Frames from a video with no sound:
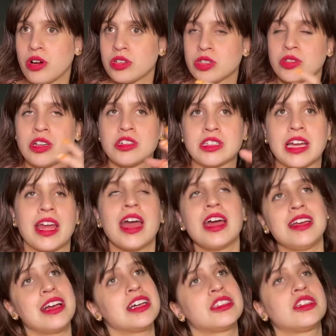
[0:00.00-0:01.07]
So there's like
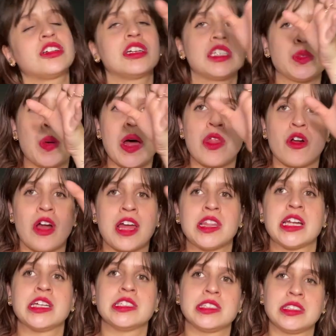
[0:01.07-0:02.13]
yesterday's weather,
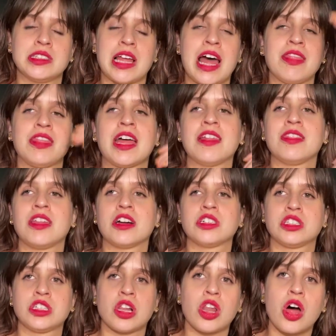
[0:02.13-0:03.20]
and then there's
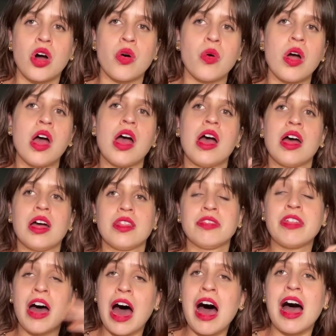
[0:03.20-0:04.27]
the low,
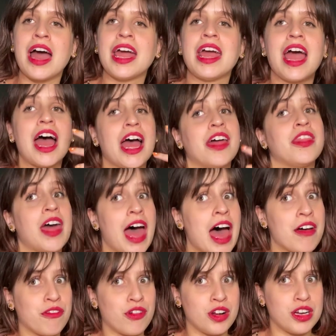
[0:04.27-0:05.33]
the high, and the
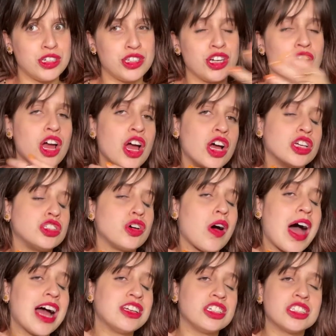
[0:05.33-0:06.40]
average. So
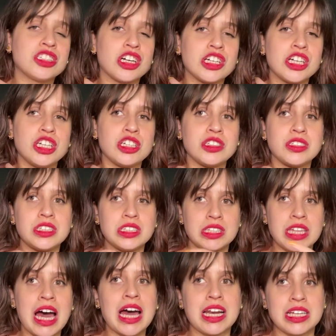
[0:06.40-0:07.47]
I just started using
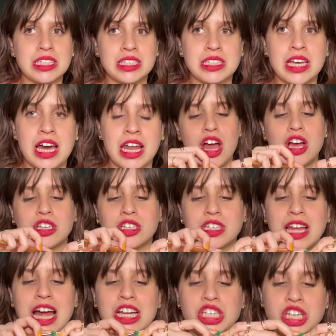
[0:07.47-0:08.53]
that instead. So
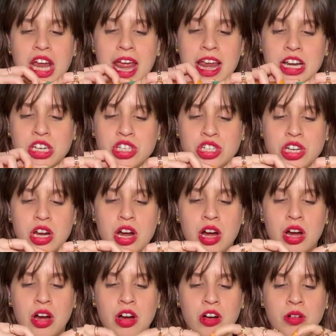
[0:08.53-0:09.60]
that changed,
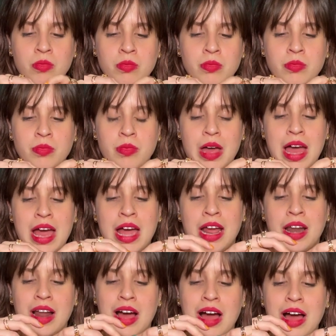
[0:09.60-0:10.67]
and
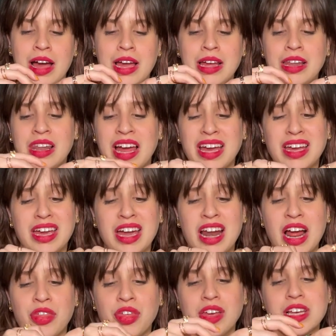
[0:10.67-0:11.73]
I like it.
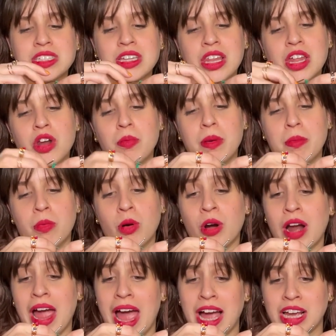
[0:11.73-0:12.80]
I think it's a little bit more
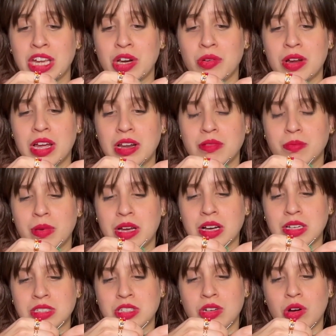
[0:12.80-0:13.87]
accurate
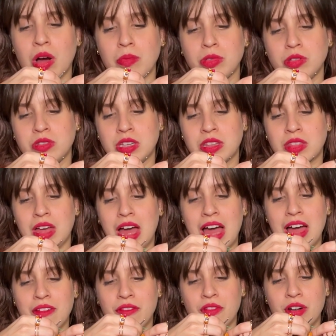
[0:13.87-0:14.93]
because, you know, I'm using the
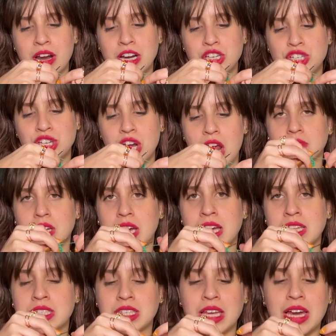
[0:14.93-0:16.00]
average.
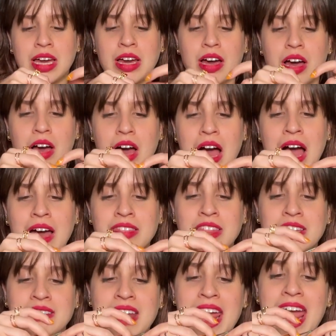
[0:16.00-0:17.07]
It's like the
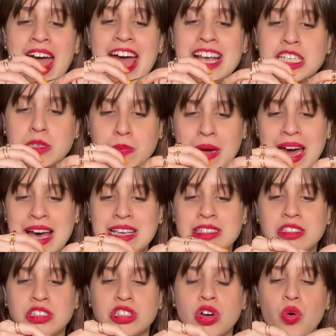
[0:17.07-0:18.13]
day has
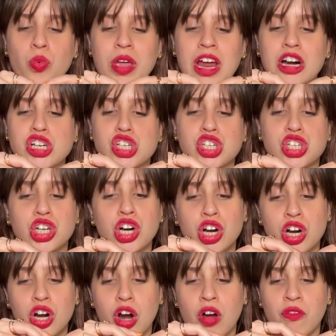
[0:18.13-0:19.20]
passed, so we are
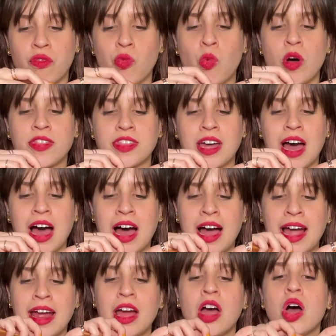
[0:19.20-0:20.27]
sure of what the
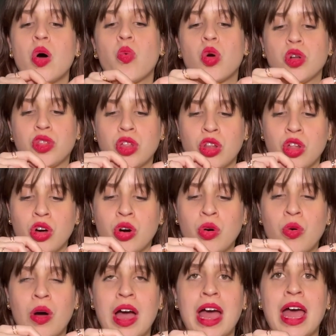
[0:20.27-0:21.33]
high, or the
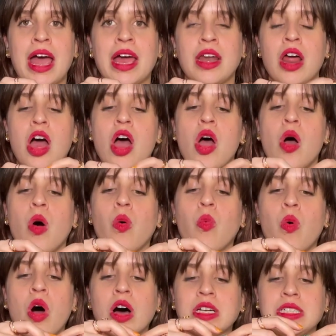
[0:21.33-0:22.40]
low, and
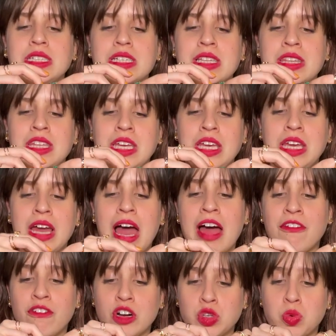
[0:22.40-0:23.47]
what the
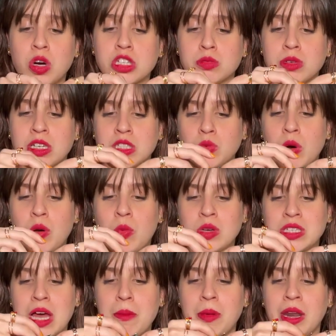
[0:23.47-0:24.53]
average was. Because what was
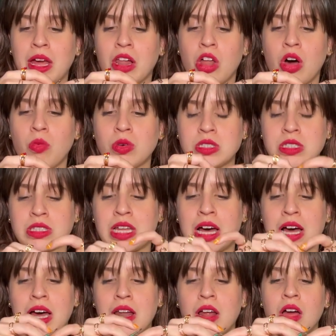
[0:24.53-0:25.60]
happening a lot was
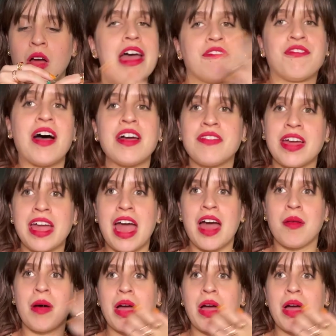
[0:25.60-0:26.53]
that 5 a.m.